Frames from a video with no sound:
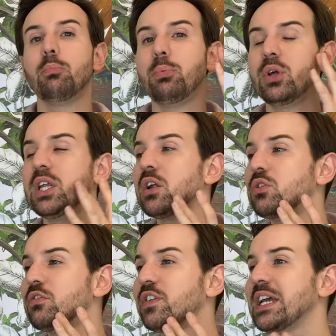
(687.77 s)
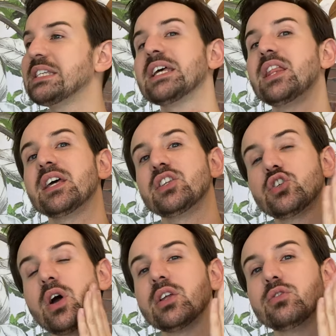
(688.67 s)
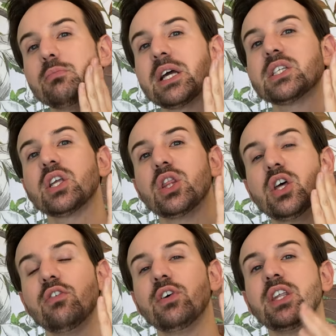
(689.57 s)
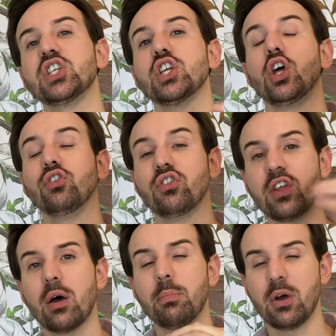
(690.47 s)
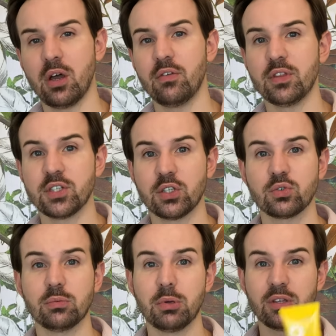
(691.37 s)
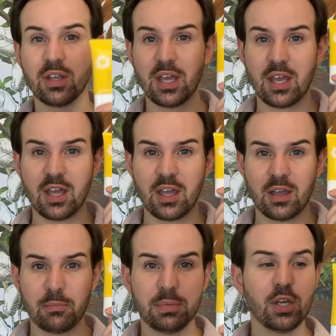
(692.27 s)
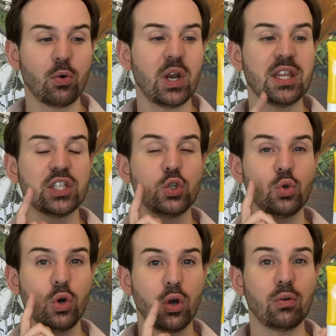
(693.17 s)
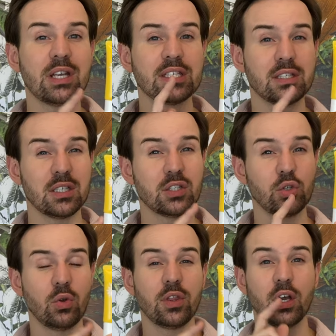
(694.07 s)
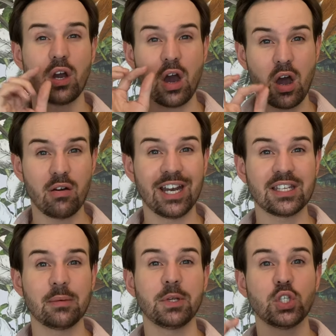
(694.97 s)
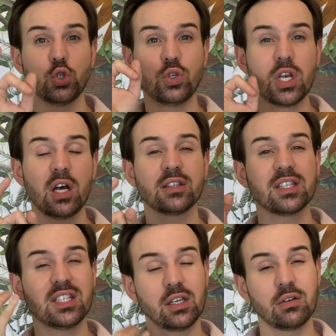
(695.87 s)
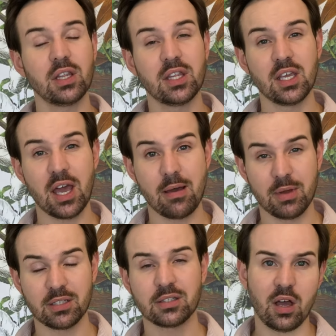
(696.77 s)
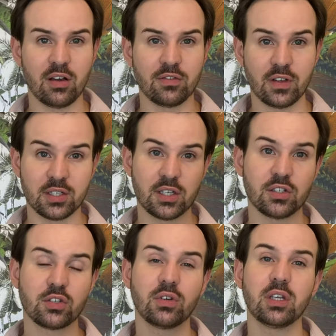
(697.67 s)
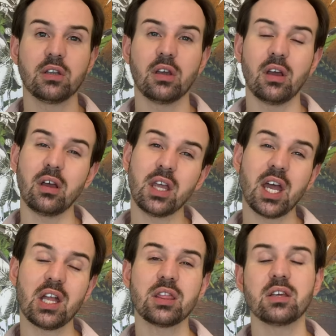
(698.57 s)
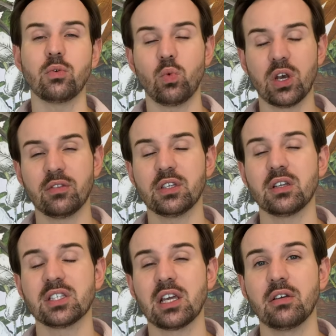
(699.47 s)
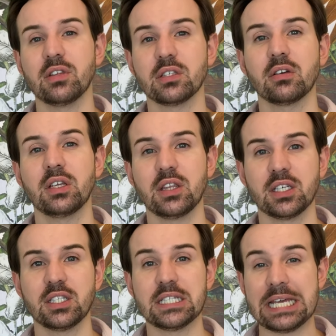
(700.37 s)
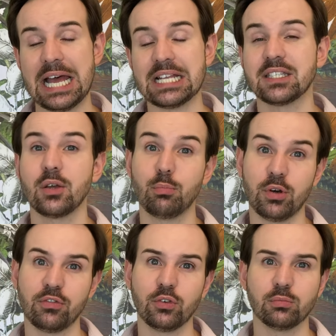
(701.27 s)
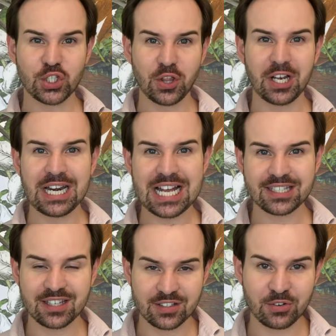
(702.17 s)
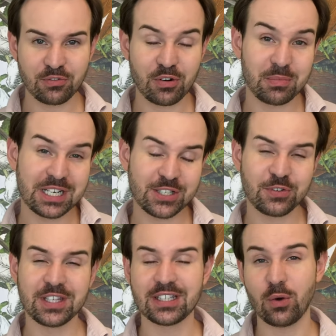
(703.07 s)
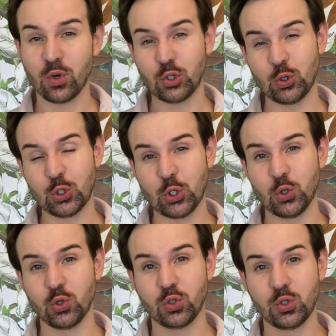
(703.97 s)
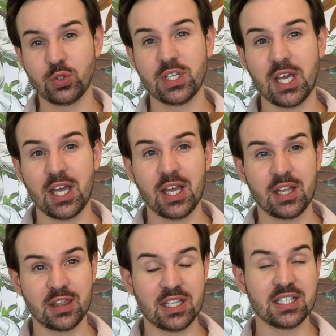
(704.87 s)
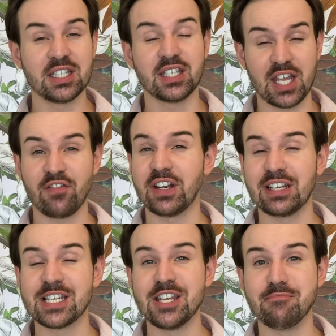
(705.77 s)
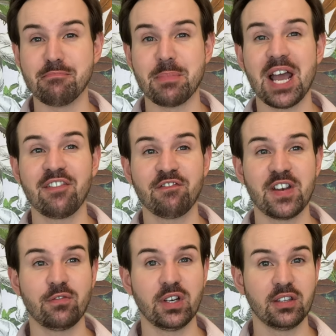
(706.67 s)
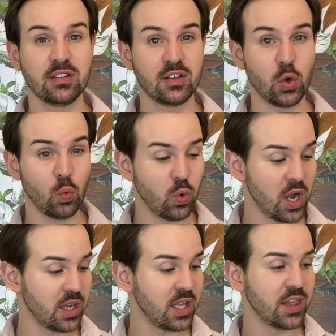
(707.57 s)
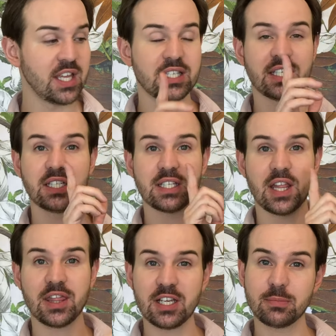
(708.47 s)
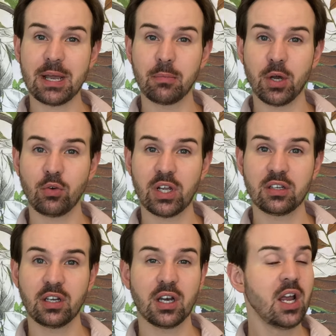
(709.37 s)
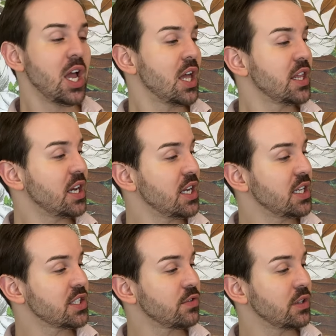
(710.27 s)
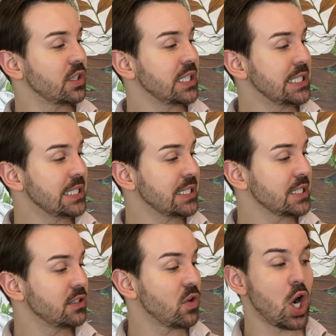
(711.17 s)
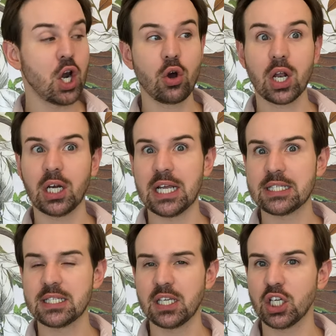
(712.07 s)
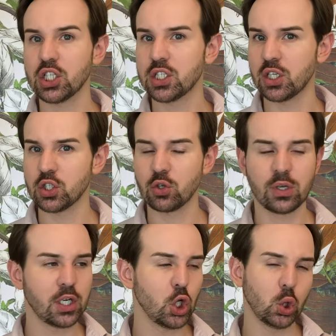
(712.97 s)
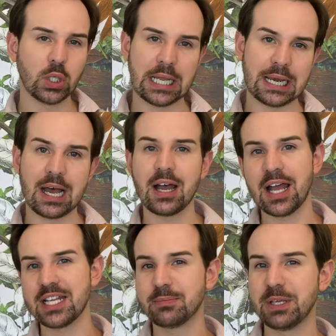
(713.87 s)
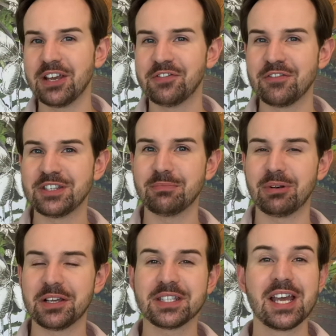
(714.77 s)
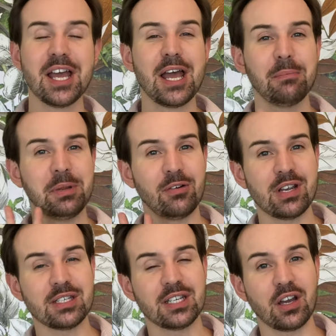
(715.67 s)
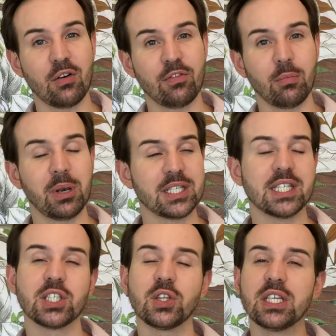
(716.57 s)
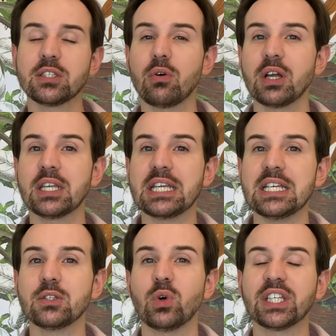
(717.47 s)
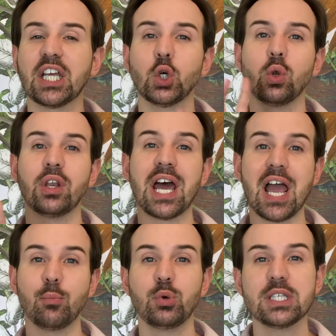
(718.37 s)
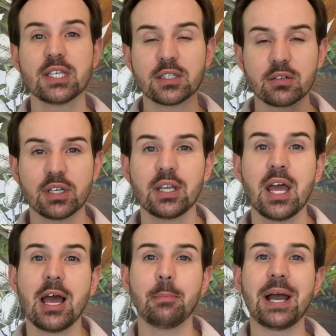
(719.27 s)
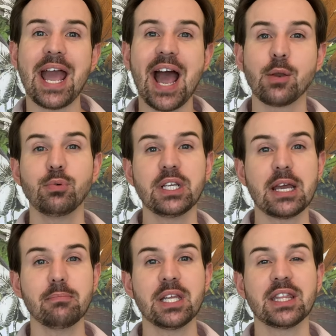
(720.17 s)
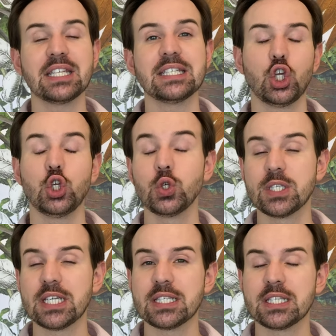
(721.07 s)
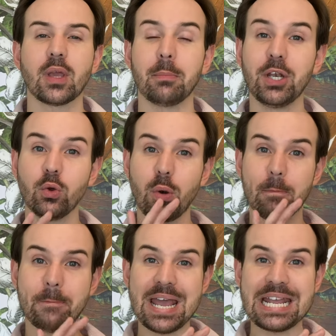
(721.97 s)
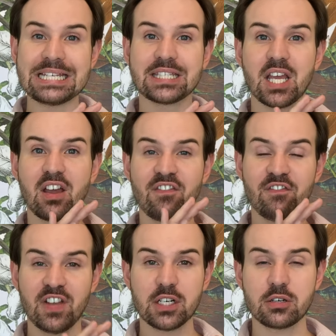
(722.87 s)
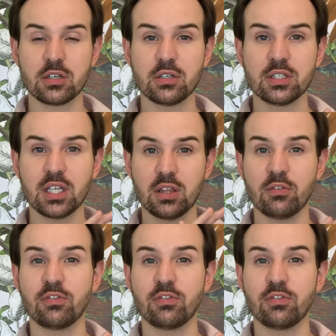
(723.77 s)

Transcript: put it on your face, and then try to match the foundation on top of the sunscreen. But be aware that you always need to use the correct amount. Do not decrease the amount of sunscreen. Again, the, one of the downsides of this one is that it has perfume. So the last sunscreen from Innisfree that I want to show you today, this is definitely my favorite one. This is this by Bud right here, the Innisfree, the Intensive Long-Lasting Sunscreen, Ulala S P F fifty plus. Rating of four pluses. So this one is what I call an hybrid sunscreen. By hybrid, I mean that it uses mineral-based filters in the